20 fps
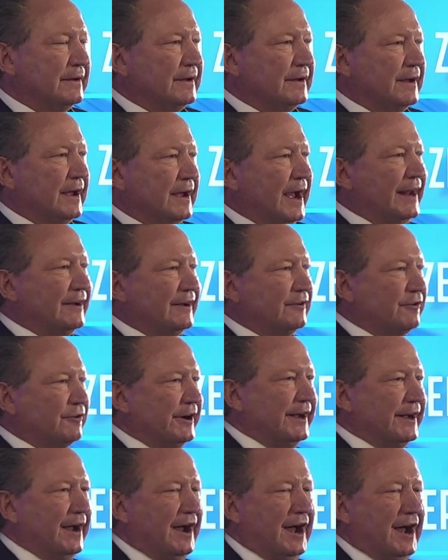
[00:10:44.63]
and
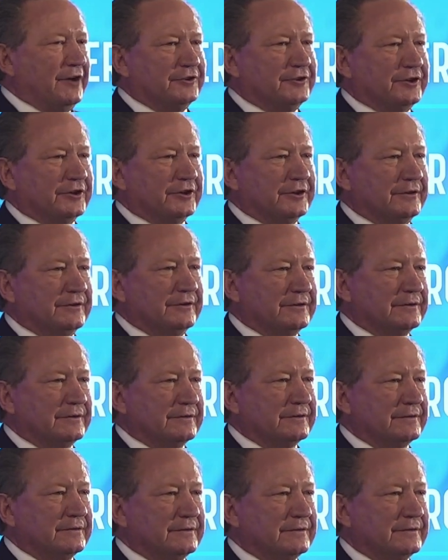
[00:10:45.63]
green hydrogen,
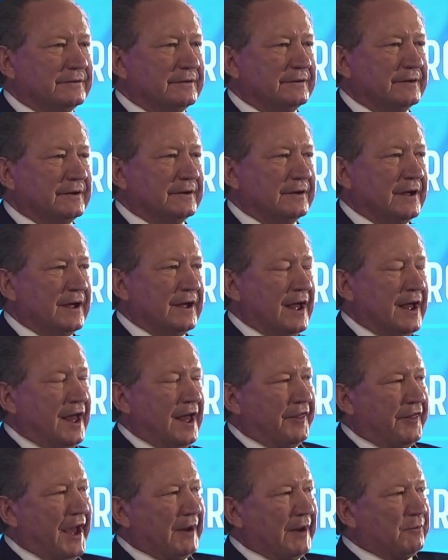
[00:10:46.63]

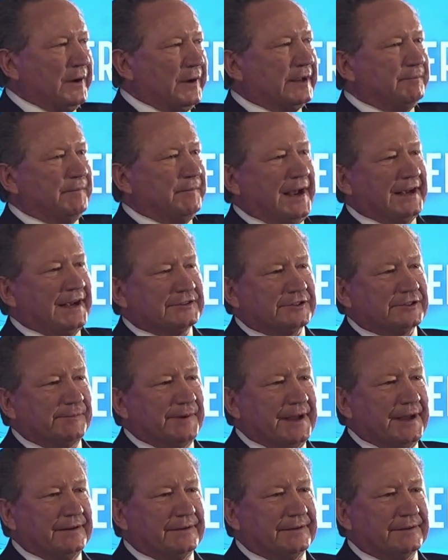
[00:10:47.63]
that we can make
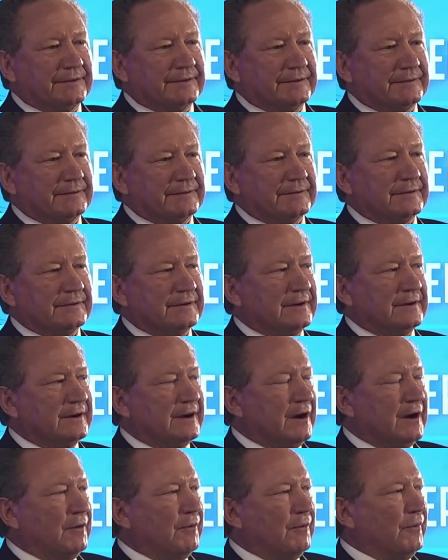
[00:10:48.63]
cement
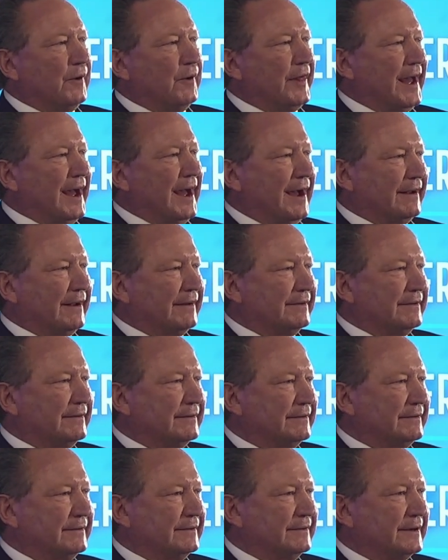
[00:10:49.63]
without
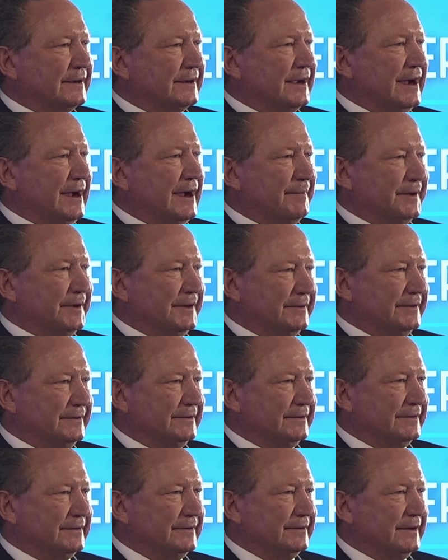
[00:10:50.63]
carbon,
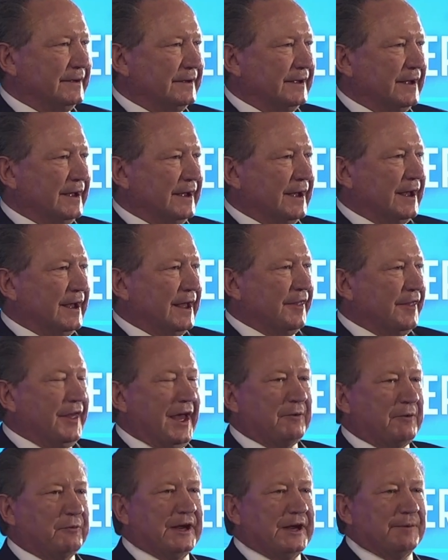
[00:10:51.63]

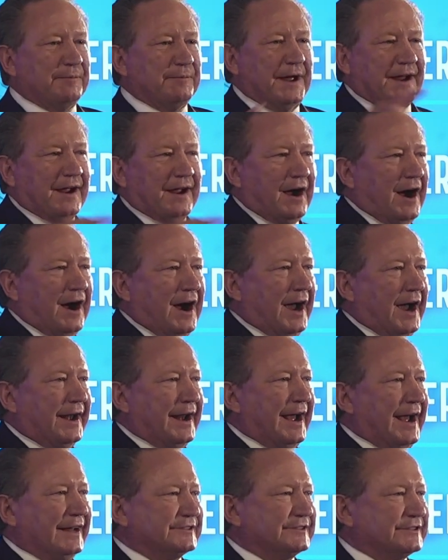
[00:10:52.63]
that we can make iron
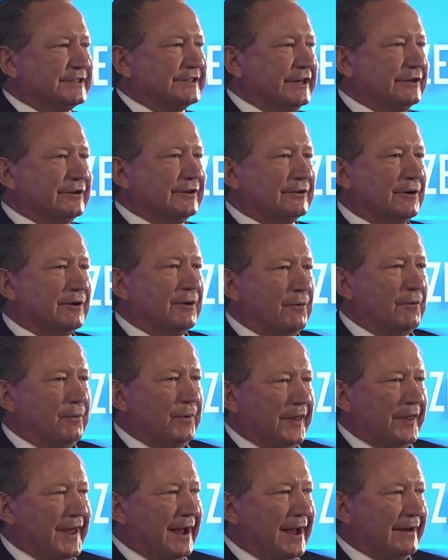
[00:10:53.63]
and steel
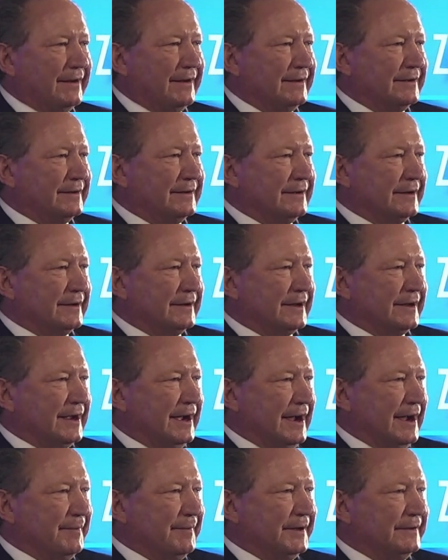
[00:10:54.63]
without carbon,